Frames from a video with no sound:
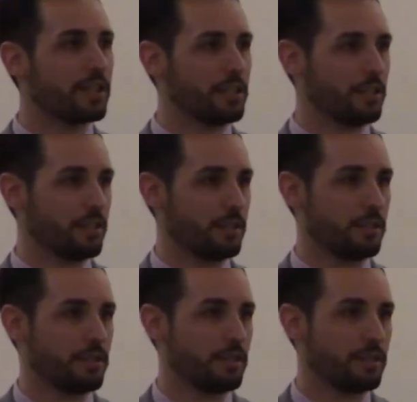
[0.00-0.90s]
a hill,
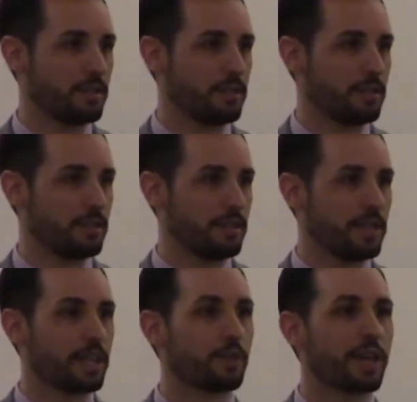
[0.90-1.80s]

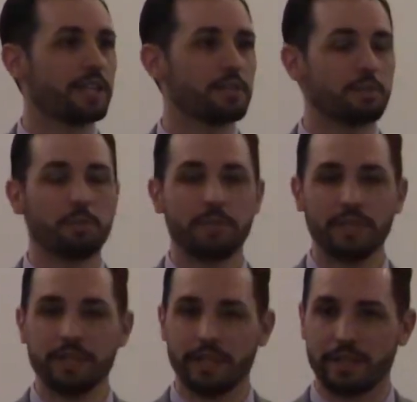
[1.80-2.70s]
that Christ will
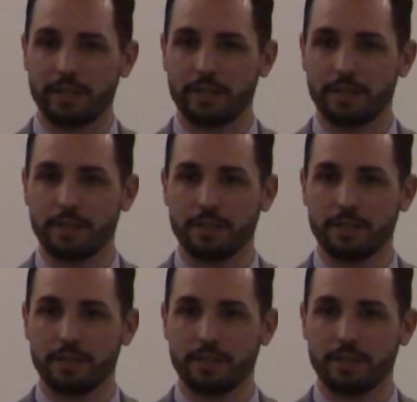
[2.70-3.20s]
be there.